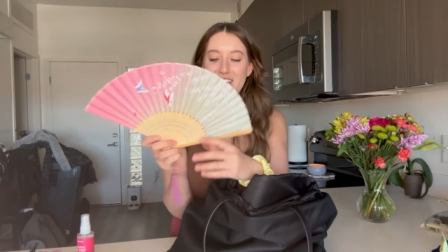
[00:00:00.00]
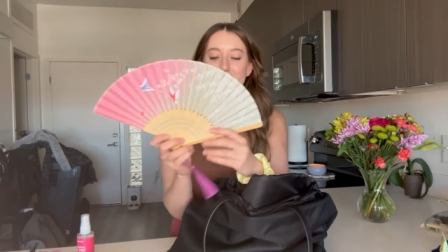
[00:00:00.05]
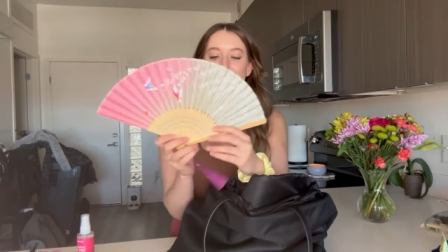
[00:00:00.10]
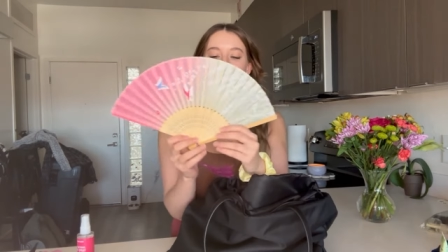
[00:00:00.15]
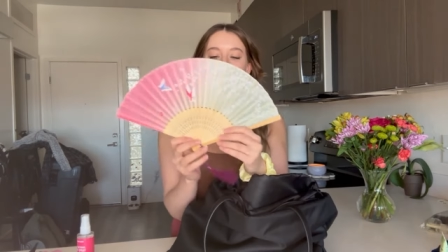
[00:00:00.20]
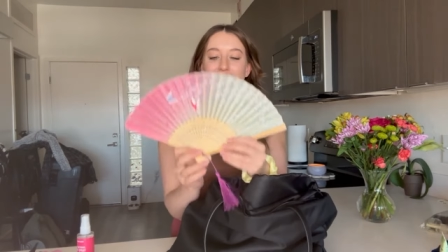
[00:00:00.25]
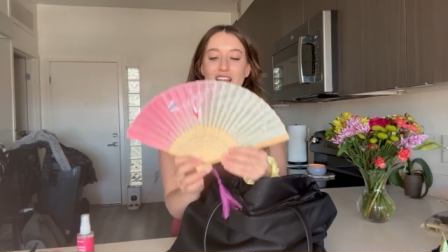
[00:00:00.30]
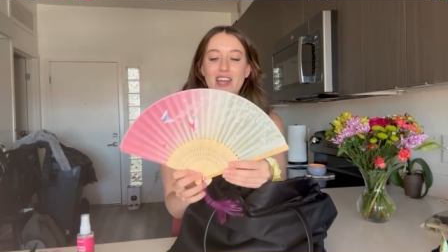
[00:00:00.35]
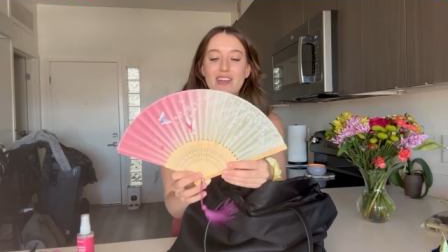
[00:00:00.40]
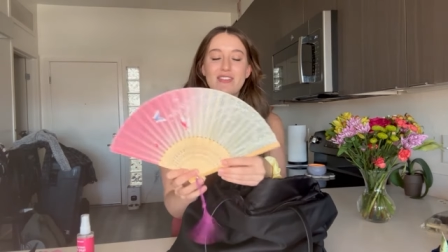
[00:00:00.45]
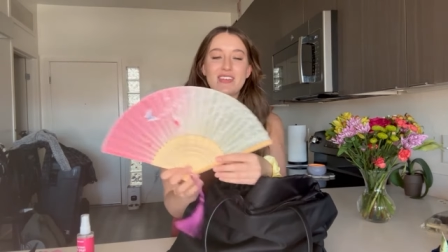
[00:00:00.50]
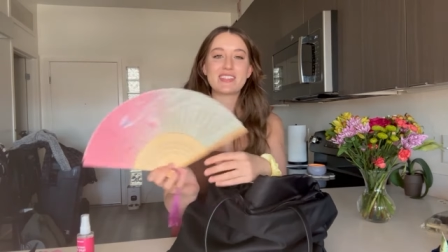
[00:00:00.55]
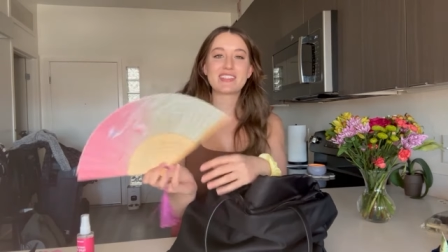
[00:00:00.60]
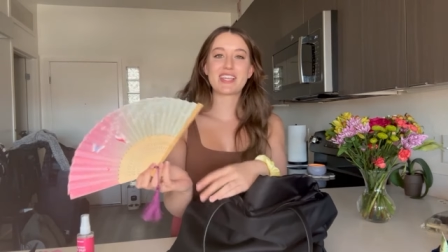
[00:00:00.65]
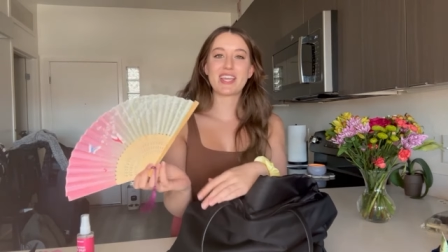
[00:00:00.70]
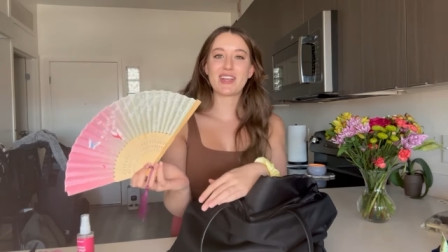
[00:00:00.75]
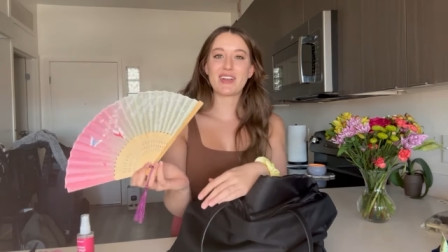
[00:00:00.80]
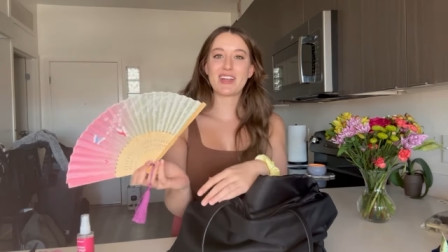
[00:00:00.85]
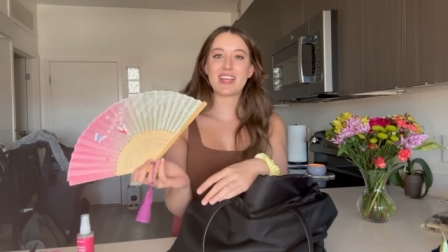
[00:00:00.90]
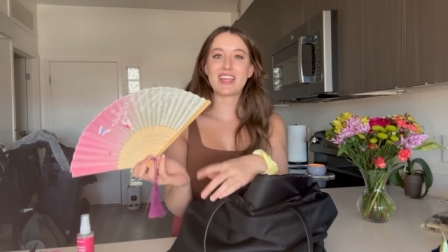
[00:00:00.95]
a lot of us
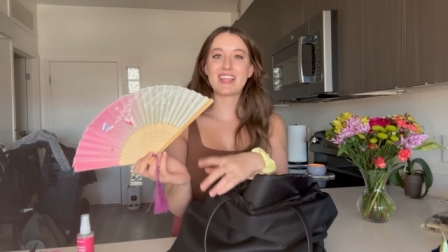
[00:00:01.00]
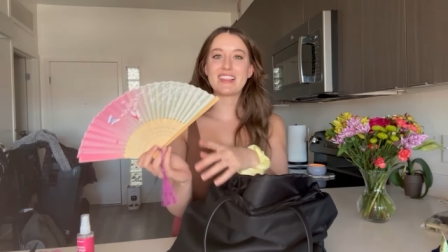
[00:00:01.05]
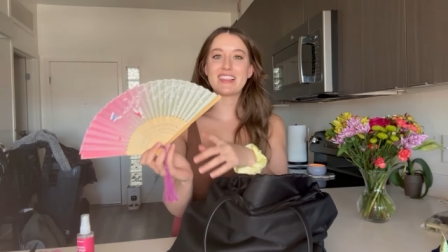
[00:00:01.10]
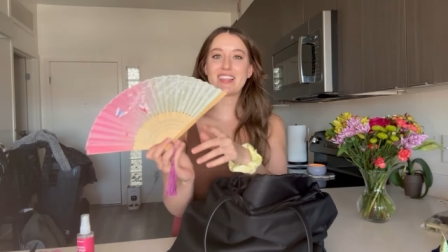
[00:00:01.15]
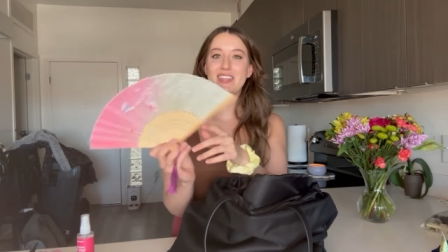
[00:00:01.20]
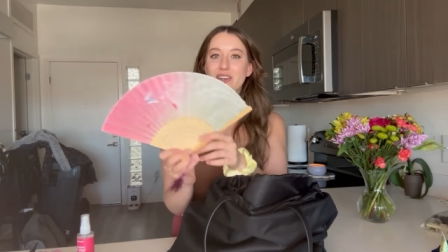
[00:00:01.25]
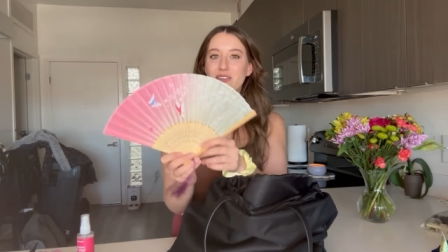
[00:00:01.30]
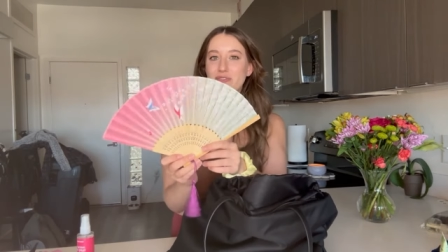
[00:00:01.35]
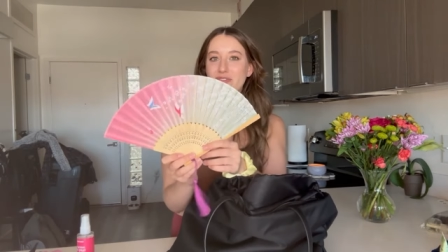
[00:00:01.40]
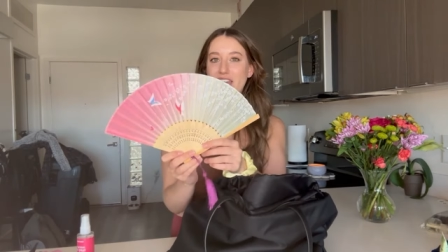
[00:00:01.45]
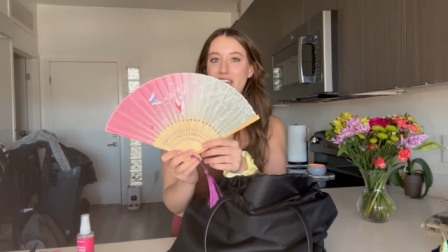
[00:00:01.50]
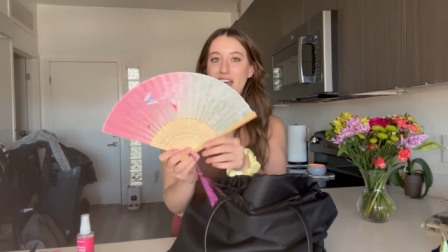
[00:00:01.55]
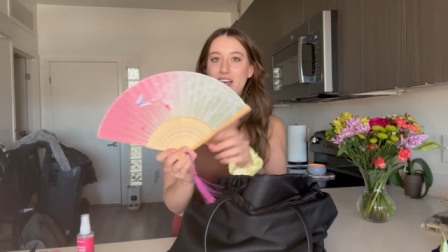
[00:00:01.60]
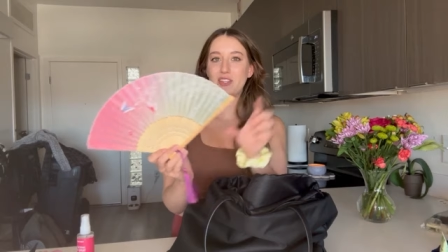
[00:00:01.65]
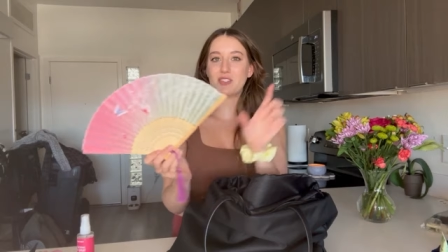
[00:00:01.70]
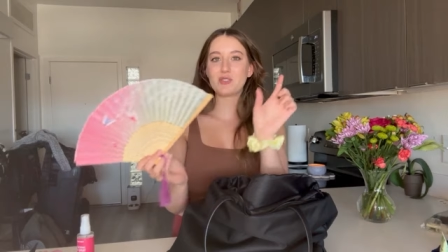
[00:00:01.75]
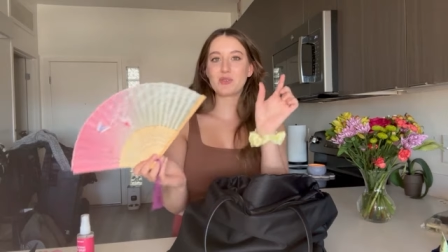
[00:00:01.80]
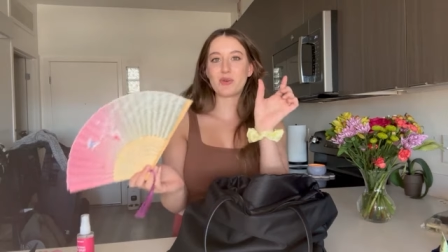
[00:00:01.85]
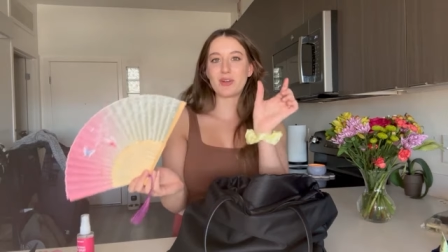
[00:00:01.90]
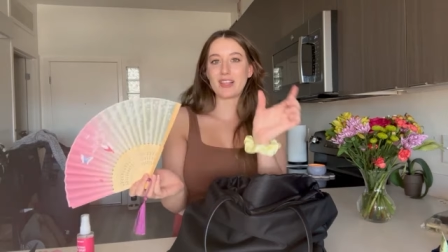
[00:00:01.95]
carry little
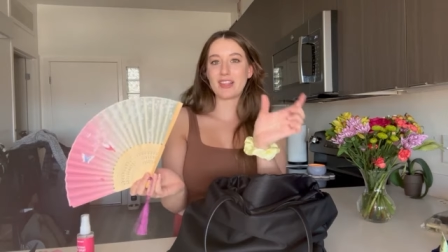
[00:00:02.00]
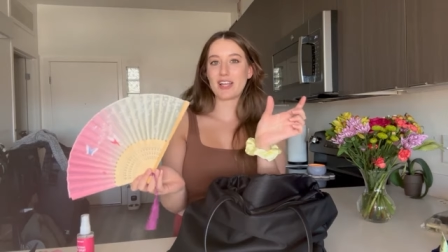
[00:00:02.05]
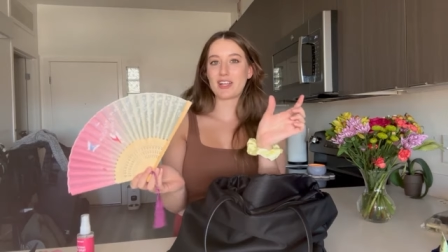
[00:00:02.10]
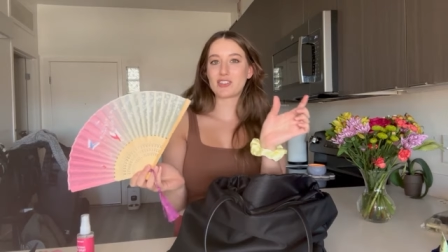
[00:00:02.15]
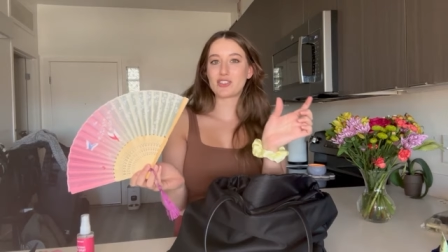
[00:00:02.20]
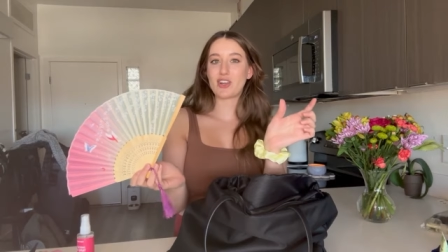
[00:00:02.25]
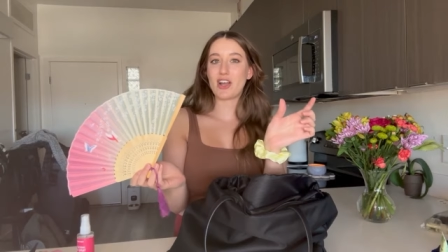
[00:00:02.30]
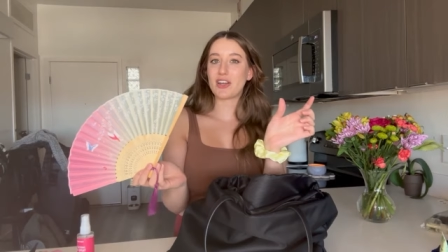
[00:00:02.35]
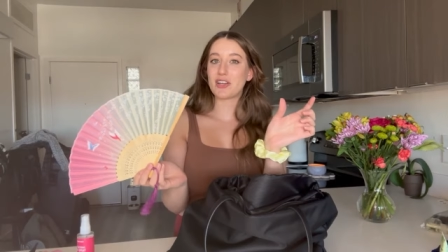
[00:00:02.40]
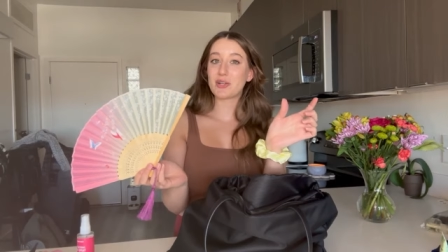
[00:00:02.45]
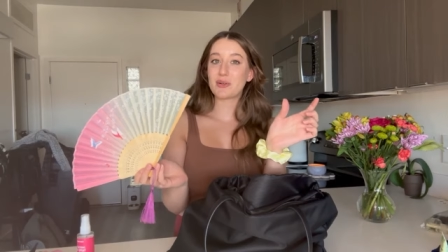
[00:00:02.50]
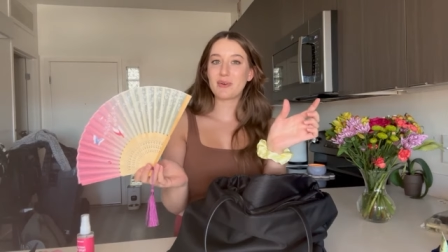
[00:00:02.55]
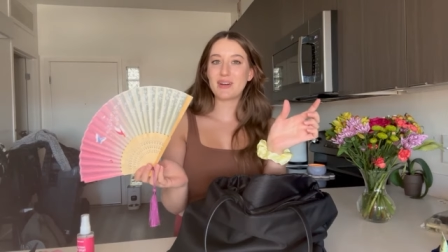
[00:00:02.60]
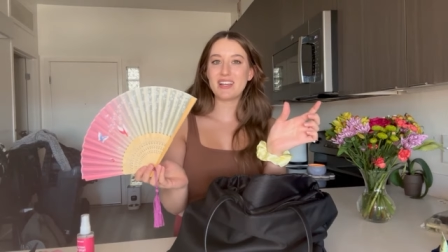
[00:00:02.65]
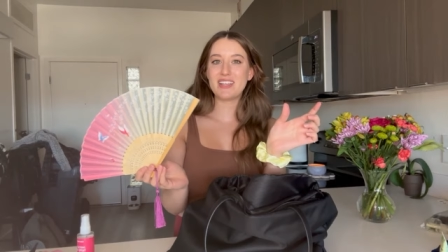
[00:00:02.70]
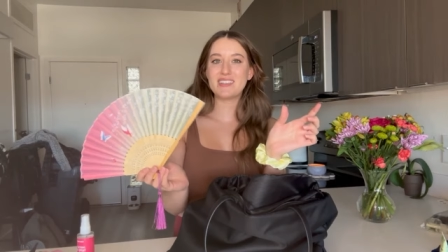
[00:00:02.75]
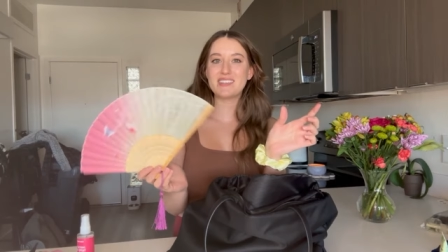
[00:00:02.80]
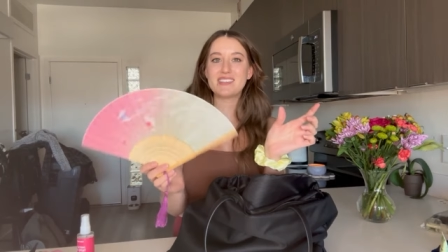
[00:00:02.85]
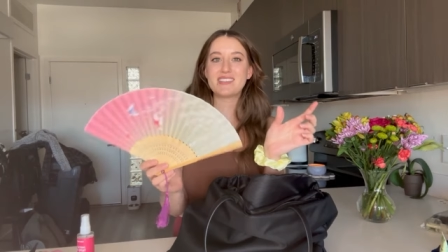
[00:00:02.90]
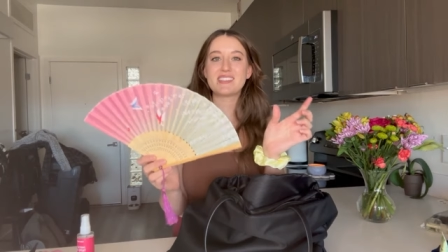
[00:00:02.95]
fans or electronic
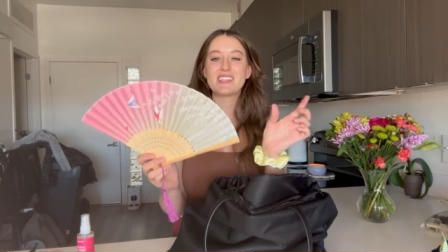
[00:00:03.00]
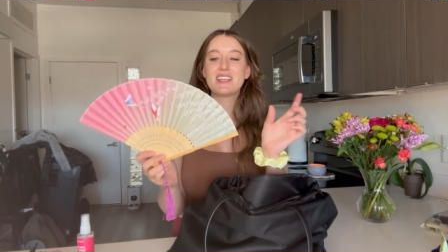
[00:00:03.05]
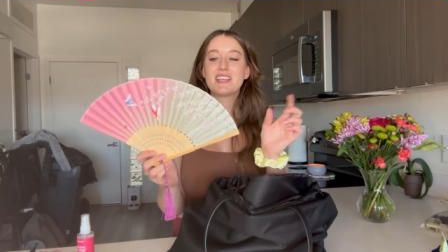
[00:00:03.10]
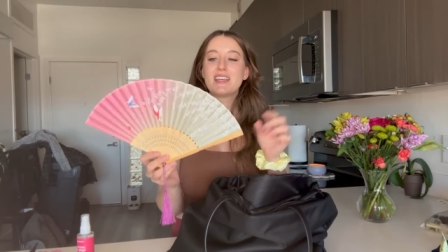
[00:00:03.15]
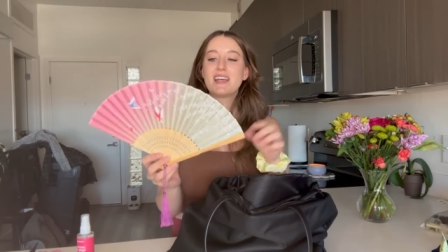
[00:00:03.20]
ones,